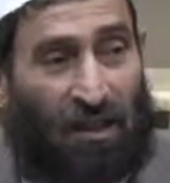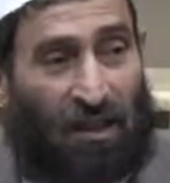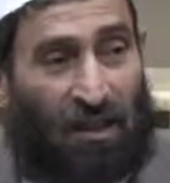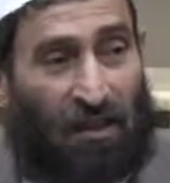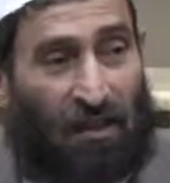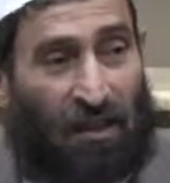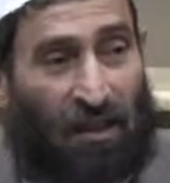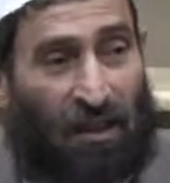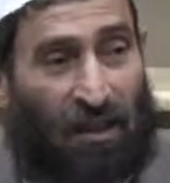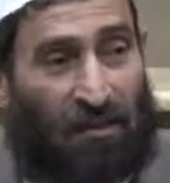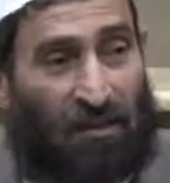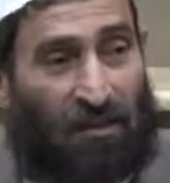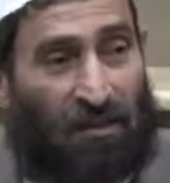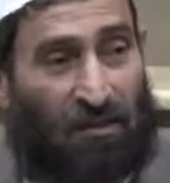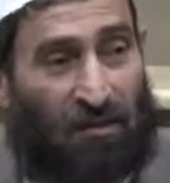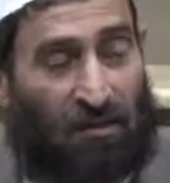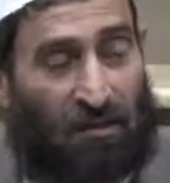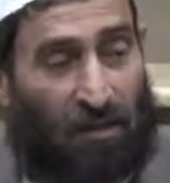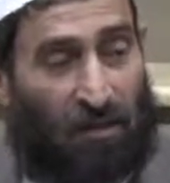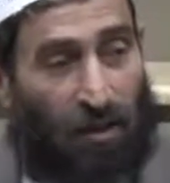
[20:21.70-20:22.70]
that
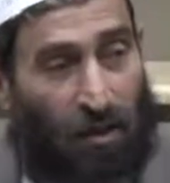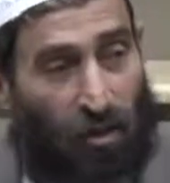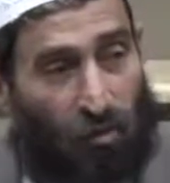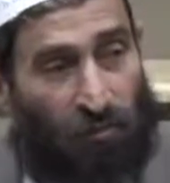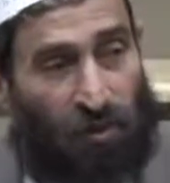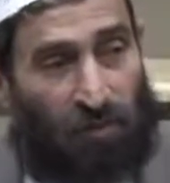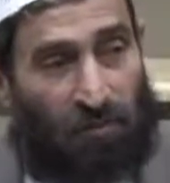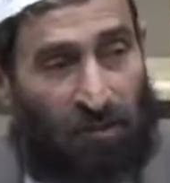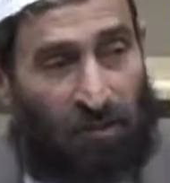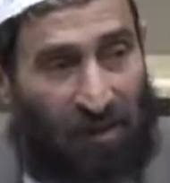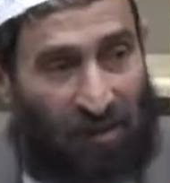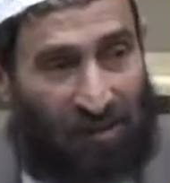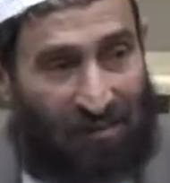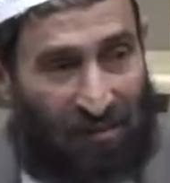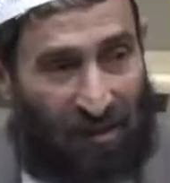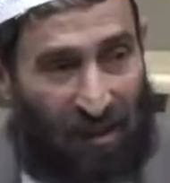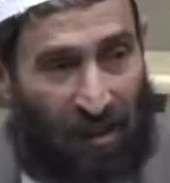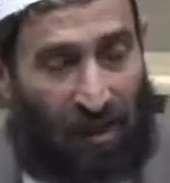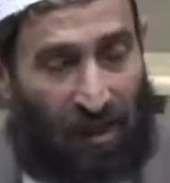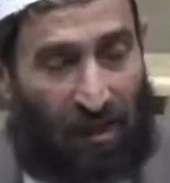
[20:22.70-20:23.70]
the human beings
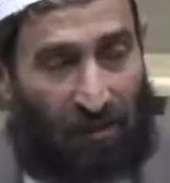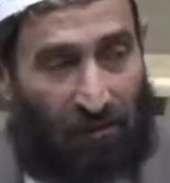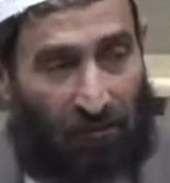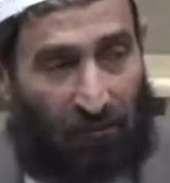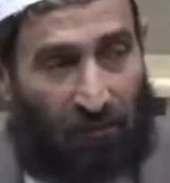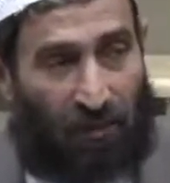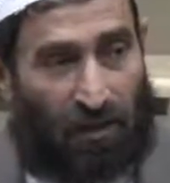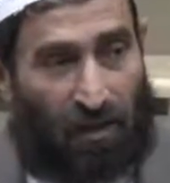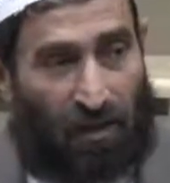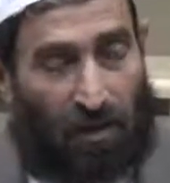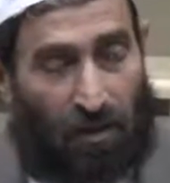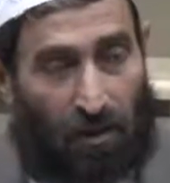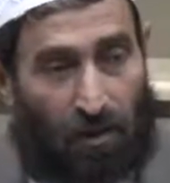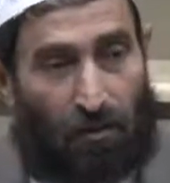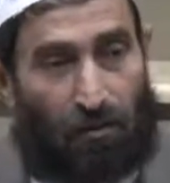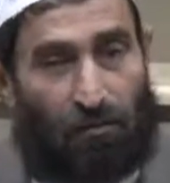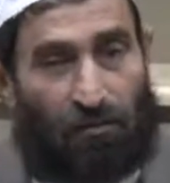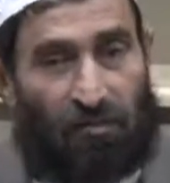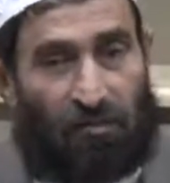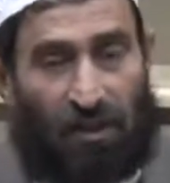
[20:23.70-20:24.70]
are very
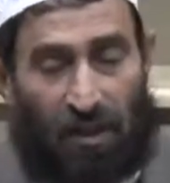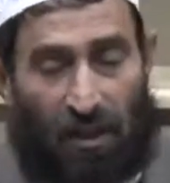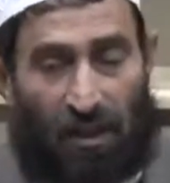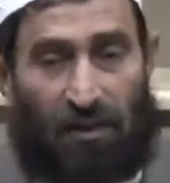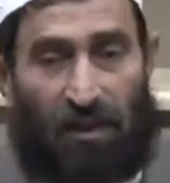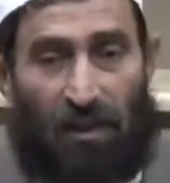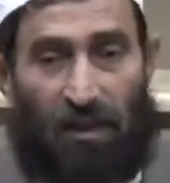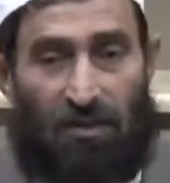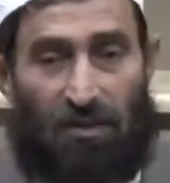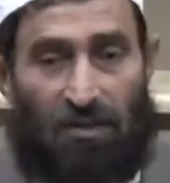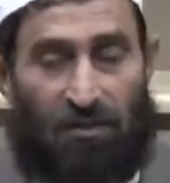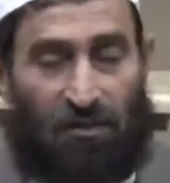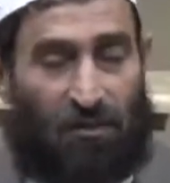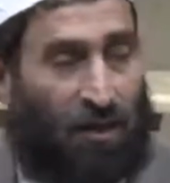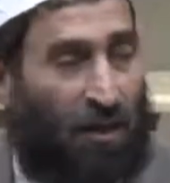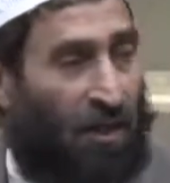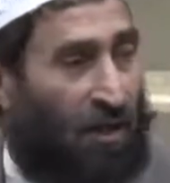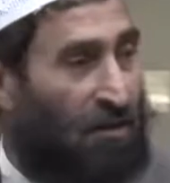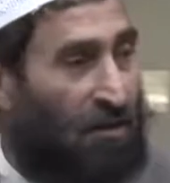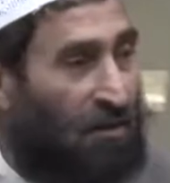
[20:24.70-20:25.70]
closely attached to
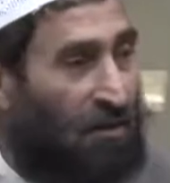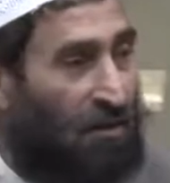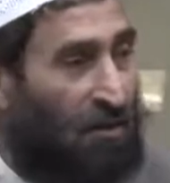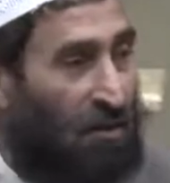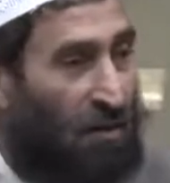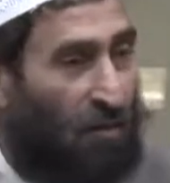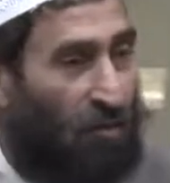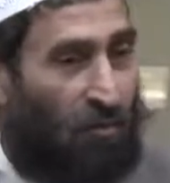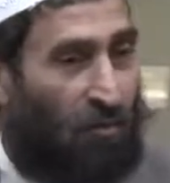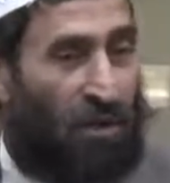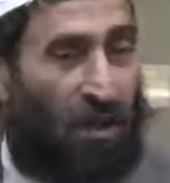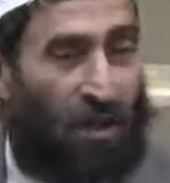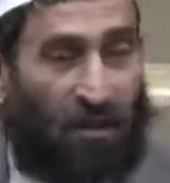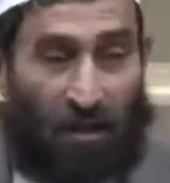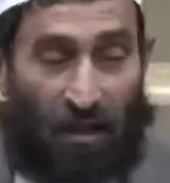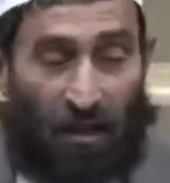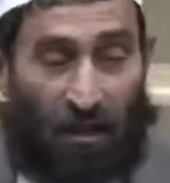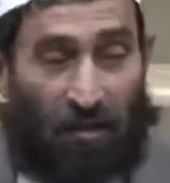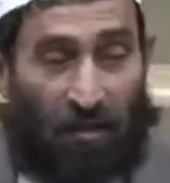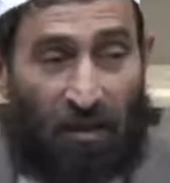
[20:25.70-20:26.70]
that. We are
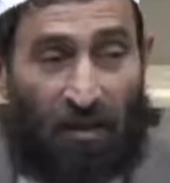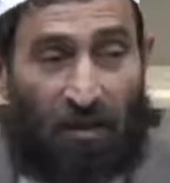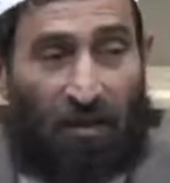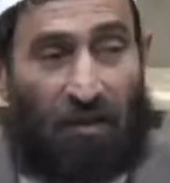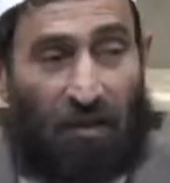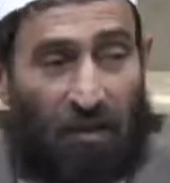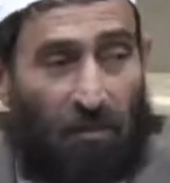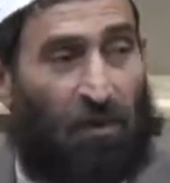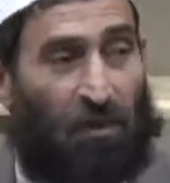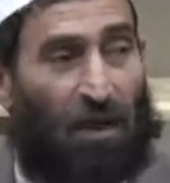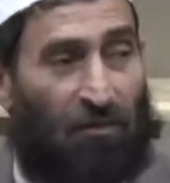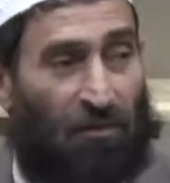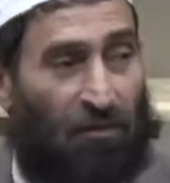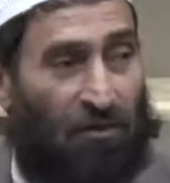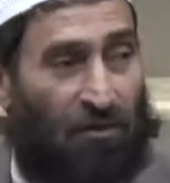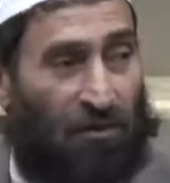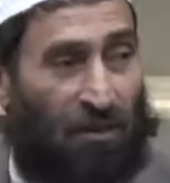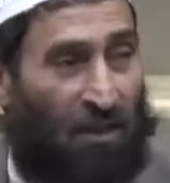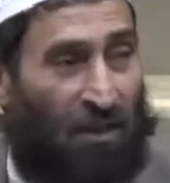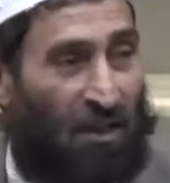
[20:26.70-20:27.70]
not thinking about
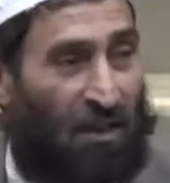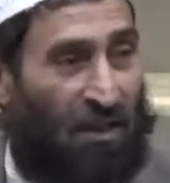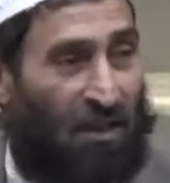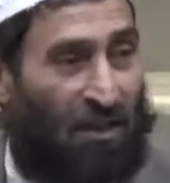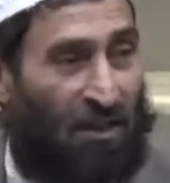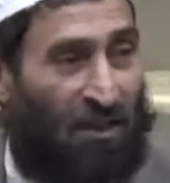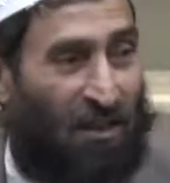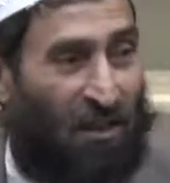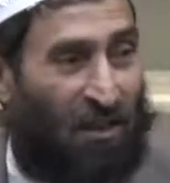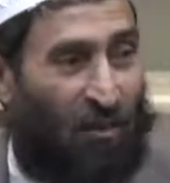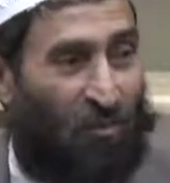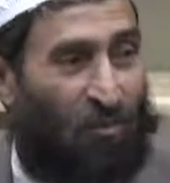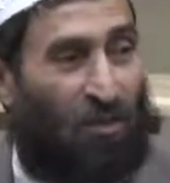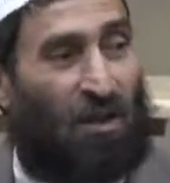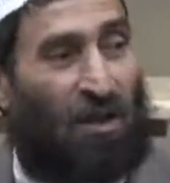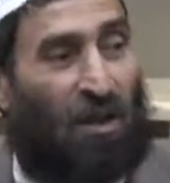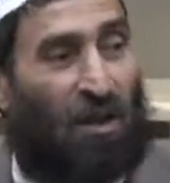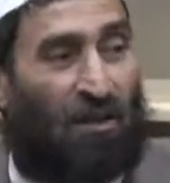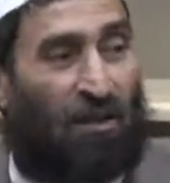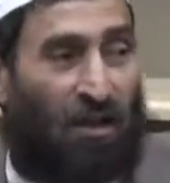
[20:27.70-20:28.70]
today. We
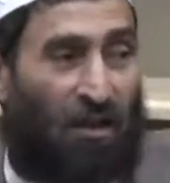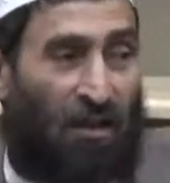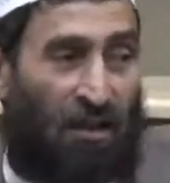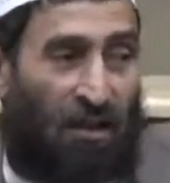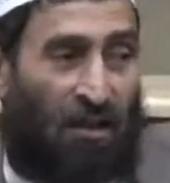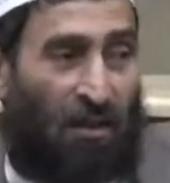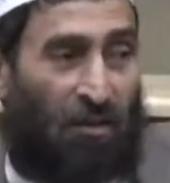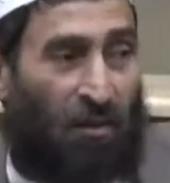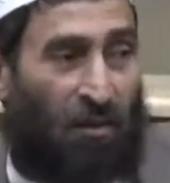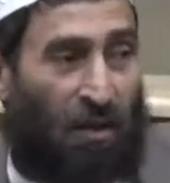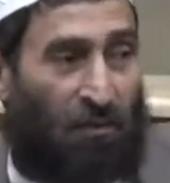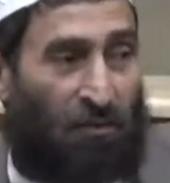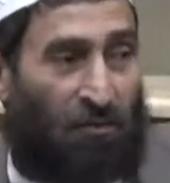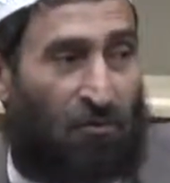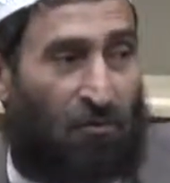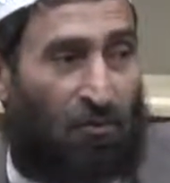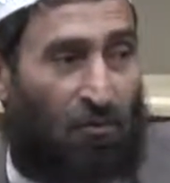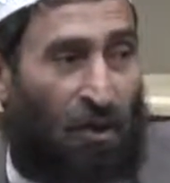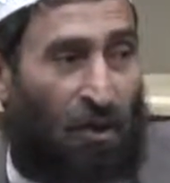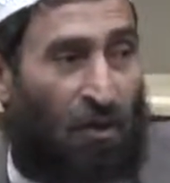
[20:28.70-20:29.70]
are thinking about
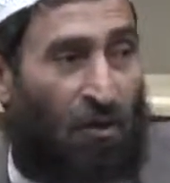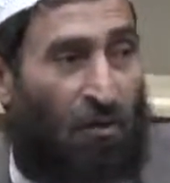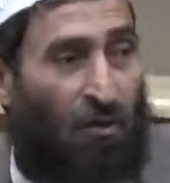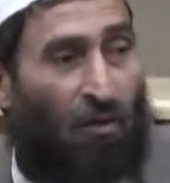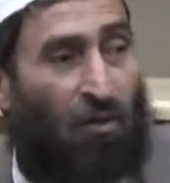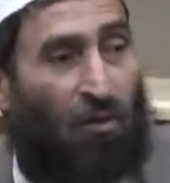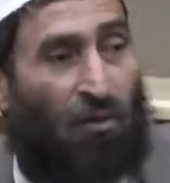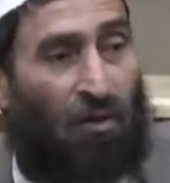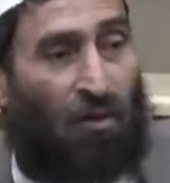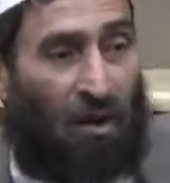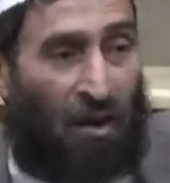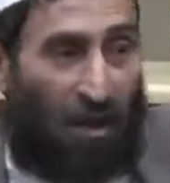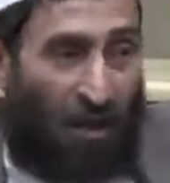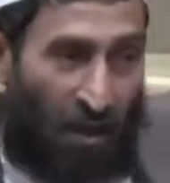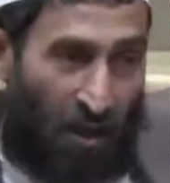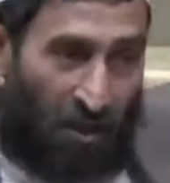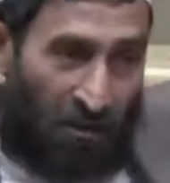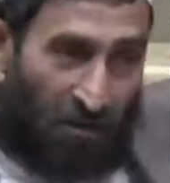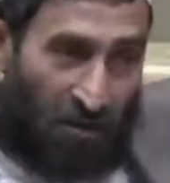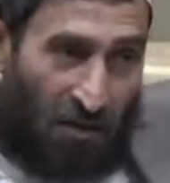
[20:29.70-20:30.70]
tomorrow
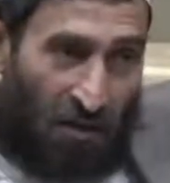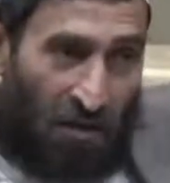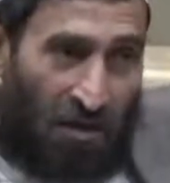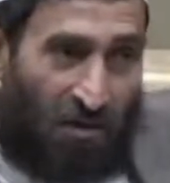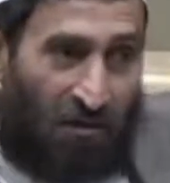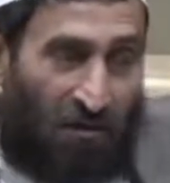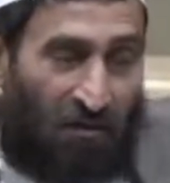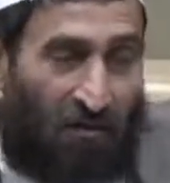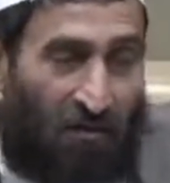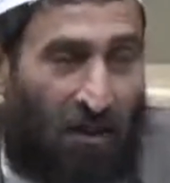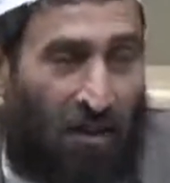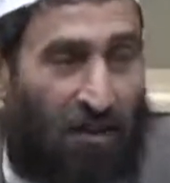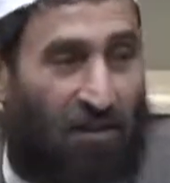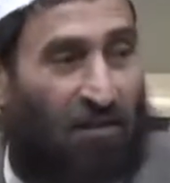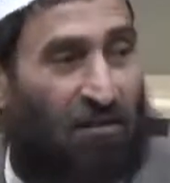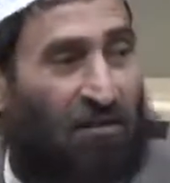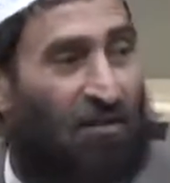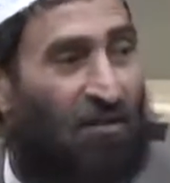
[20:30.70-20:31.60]
and the years later.